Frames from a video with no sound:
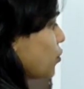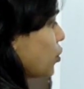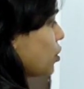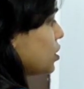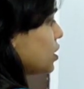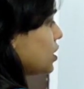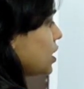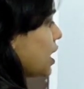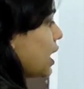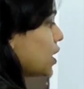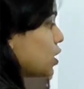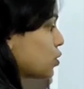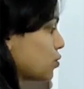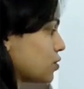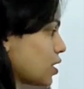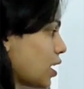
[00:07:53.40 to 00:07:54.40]
small t, the
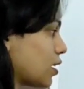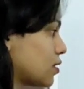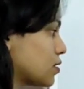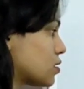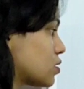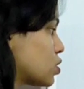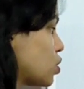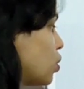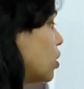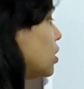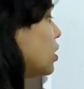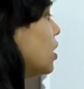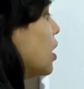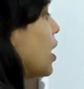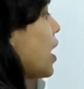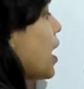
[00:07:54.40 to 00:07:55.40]
heterozygous tall,
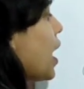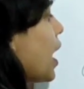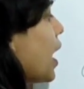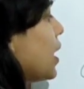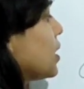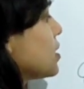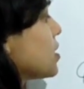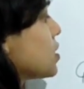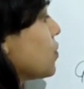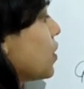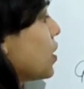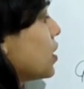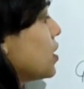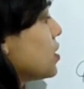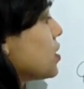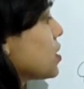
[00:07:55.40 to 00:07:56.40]
and this
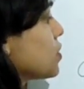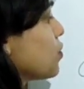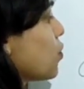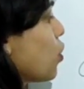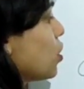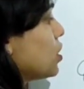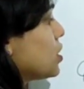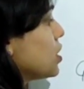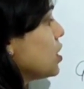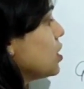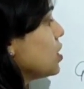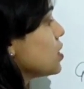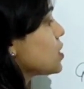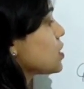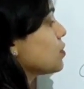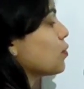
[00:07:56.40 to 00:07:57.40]
one is small
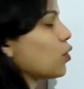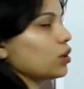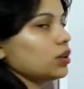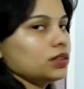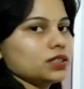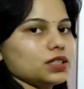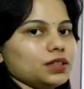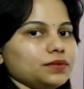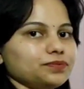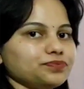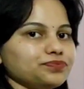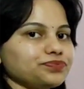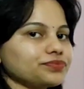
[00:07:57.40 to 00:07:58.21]
t, small t.